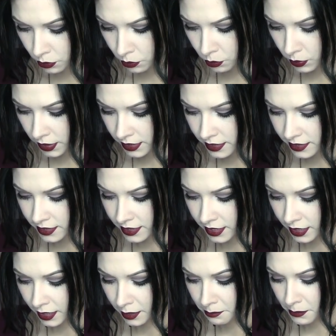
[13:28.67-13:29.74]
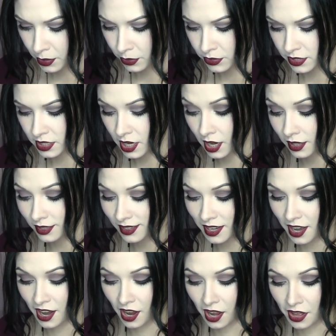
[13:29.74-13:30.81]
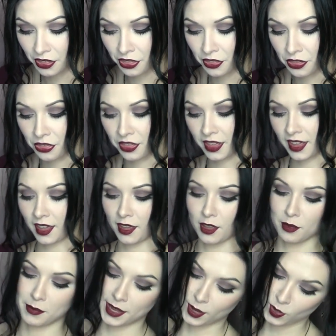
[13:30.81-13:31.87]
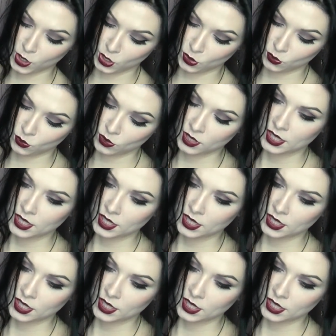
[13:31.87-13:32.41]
What's the most un-goth thing about you?